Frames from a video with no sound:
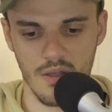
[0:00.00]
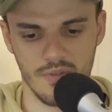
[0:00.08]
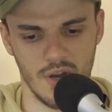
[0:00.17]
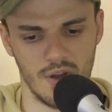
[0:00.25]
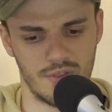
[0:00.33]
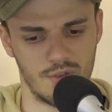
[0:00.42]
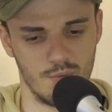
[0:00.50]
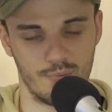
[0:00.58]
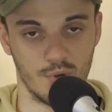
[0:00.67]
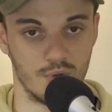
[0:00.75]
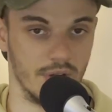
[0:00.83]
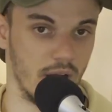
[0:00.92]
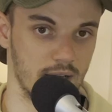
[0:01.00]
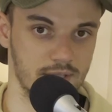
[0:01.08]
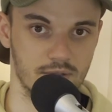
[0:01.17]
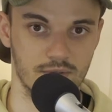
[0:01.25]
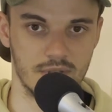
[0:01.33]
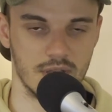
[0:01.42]
Then I thought Brooklyn
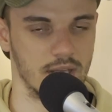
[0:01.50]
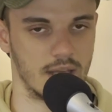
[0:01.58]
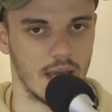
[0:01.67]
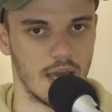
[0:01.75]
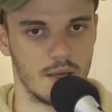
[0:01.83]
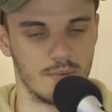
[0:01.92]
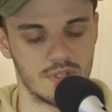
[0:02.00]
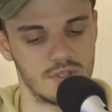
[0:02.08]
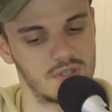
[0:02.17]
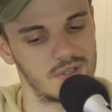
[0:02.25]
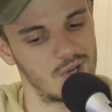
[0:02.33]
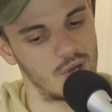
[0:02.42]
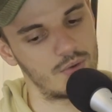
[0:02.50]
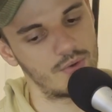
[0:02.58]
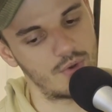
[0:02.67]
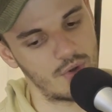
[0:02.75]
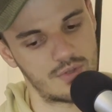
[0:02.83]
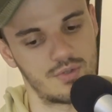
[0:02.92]
Hustle's in the game. I'm just
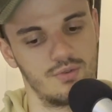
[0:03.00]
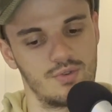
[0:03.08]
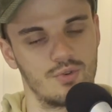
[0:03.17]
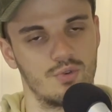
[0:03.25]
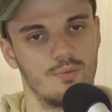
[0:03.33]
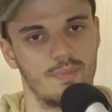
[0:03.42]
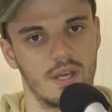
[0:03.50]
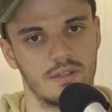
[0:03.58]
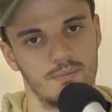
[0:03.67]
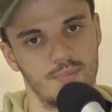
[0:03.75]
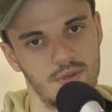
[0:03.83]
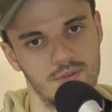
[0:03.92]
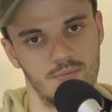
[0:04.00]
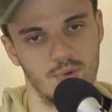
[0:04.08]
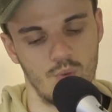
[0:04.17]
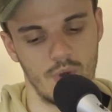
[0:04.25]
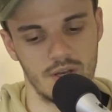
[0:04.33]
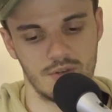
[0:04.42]
not too sure about the
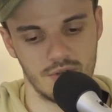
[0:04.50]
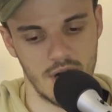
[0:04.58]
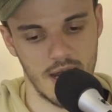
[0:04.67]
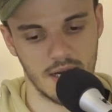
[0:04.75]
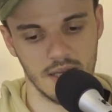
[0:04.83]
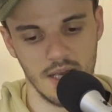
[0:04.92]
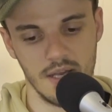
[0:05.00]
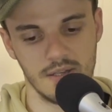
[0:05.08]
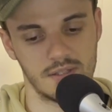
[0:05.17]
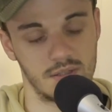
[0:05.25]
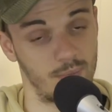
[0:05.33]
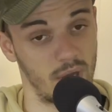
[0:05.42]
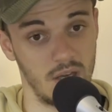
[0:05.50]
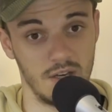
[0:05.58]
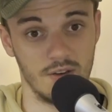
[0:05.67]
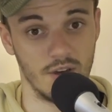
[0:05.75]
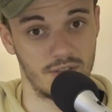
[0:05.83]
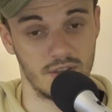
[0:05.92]
possible wet track.
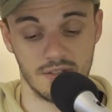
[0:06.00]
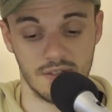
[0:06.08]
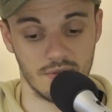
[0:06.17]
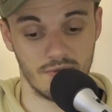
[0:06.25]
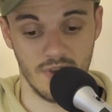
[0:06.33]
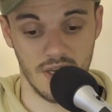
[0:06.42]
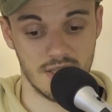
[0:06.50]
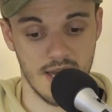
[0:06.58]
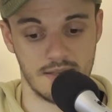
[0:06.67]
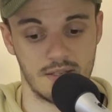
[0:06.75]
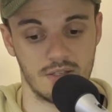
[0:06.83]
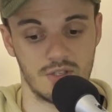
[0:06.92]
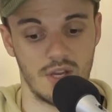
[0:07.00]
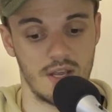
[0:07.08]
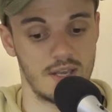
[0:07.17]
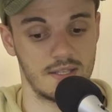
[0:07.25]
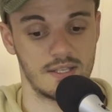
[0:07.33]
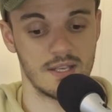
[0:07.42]
Subpoenaed, I think, is a fantastic
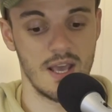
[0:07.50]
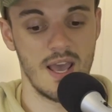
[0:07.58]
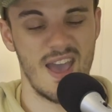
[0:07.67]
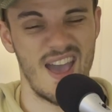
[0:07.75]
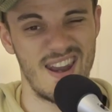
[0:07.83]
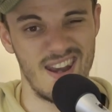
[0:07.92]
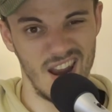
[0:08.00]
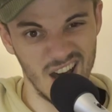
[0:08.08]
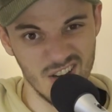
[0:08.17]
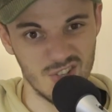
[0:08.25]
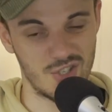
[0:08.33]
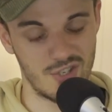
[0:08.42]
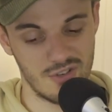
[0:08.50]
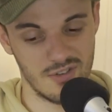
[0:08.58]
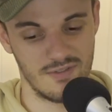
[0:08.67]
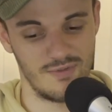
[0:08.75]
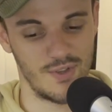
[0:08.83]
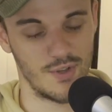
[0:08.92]
chance. And Nudge,
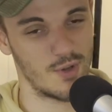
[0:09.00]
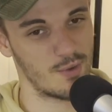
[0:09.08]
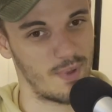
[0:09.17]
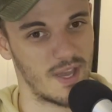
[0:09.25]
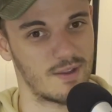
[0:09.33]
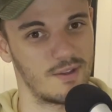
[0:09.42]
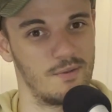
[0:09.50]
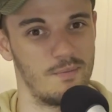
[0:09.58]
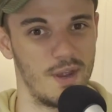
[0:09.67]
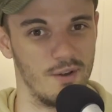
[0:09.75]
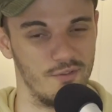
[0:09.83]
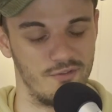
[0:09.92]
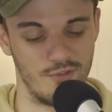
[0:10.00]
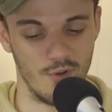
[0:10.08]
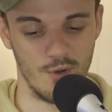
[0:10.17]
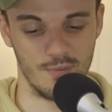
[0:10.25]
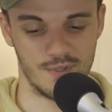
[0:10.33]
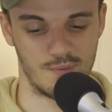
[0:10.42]
you got to back her mare in
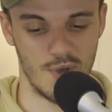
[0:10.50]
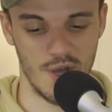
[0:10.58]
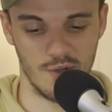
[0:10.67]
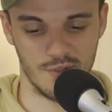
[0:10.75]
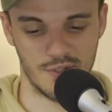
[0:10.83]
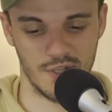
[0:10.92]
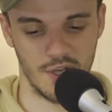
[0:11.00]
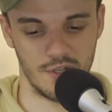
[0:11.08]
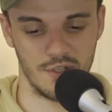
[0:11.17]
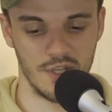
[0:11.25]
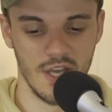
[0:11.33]
form as well. So...